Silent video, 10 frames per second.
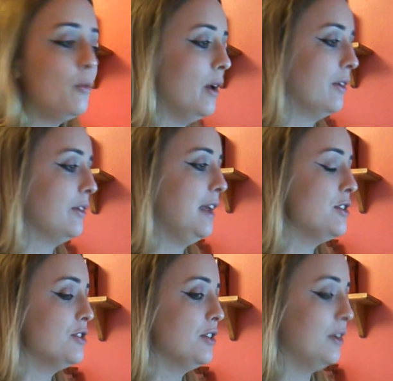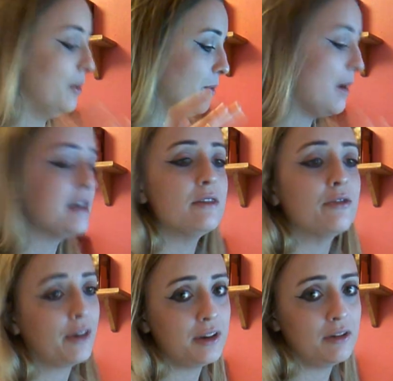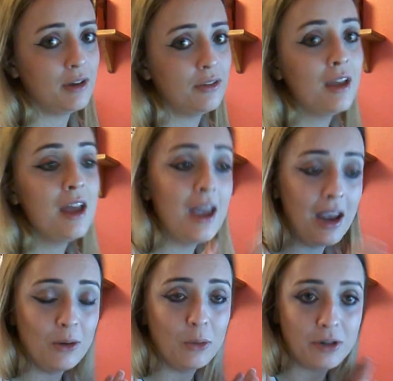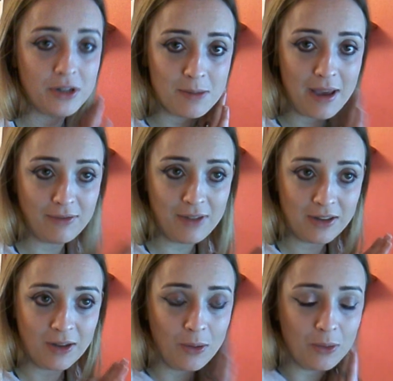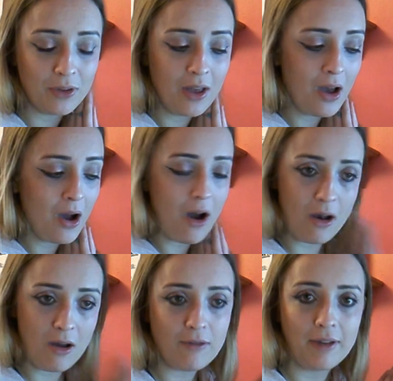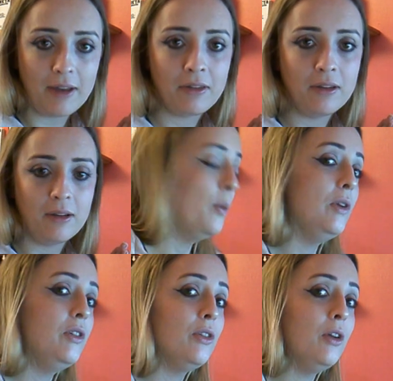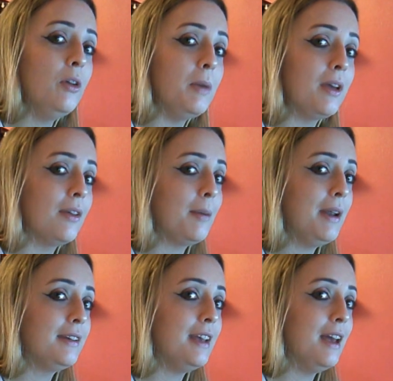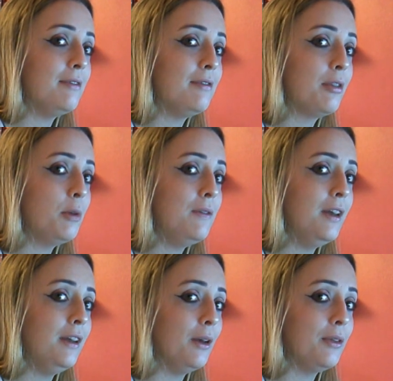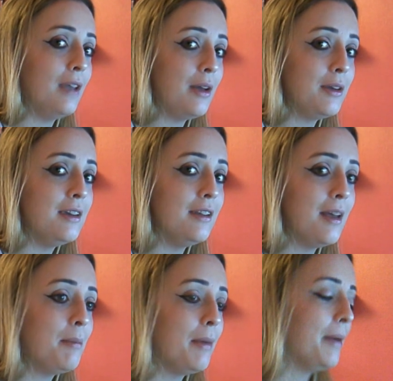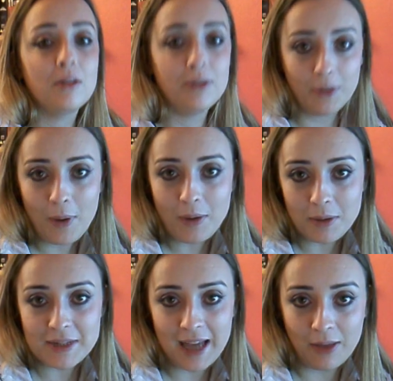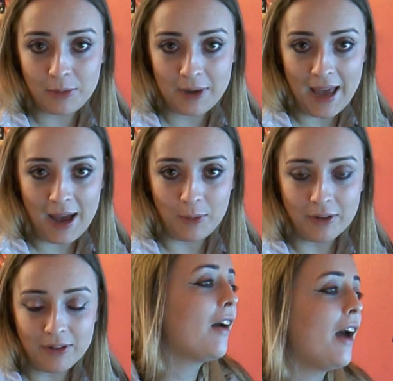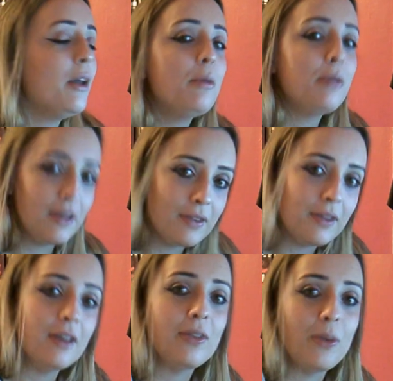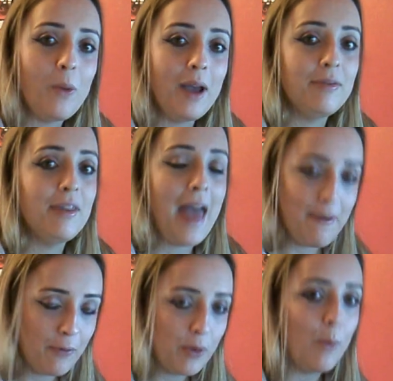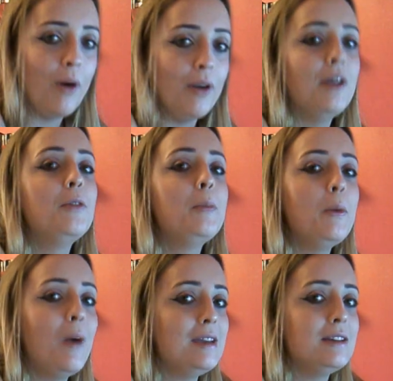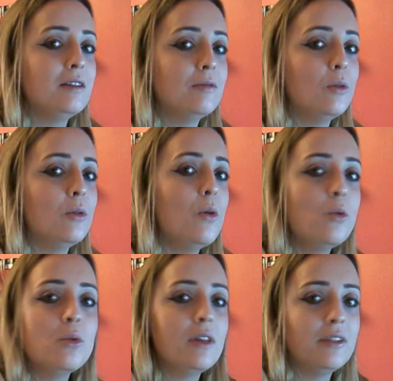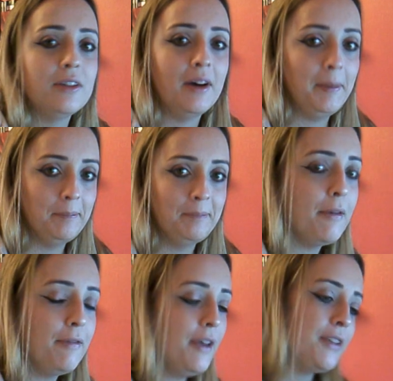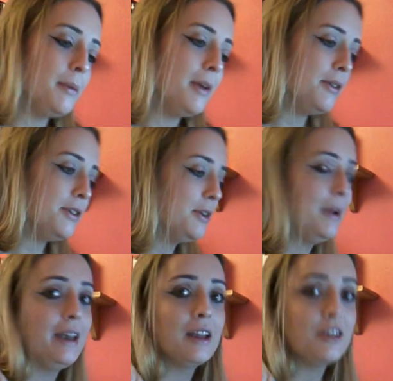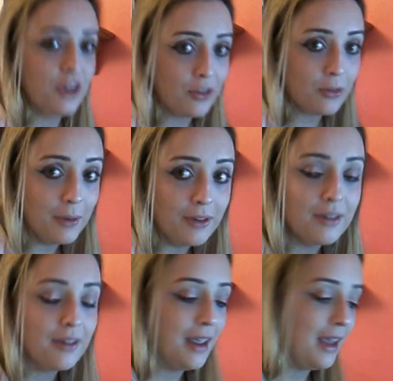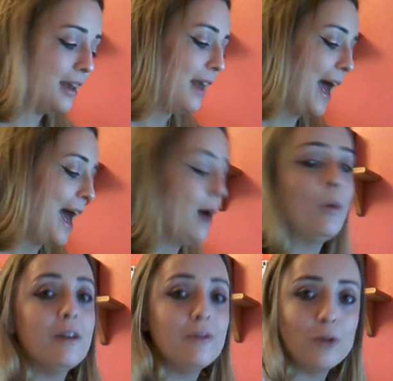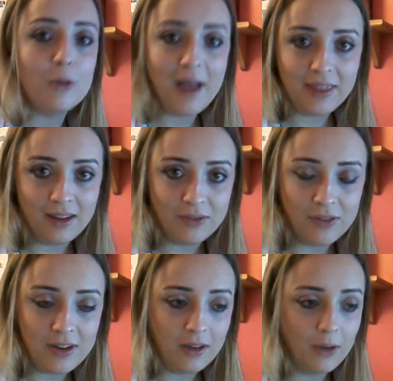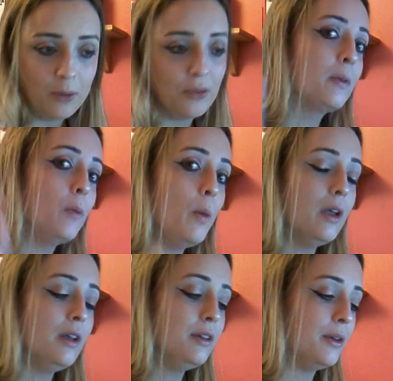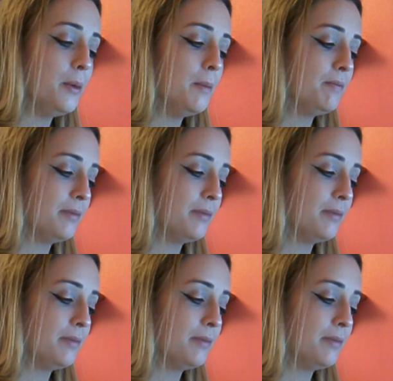workstation right in front of us in order to make videos a lot faster. Which is good because I plan to get 3 videos out in December. So welcome to Katherine Howard. I know this is the wife that everyone has been waiting for all this time. First, I'm going to do a little adjustment in how we format these videos. What we're going to do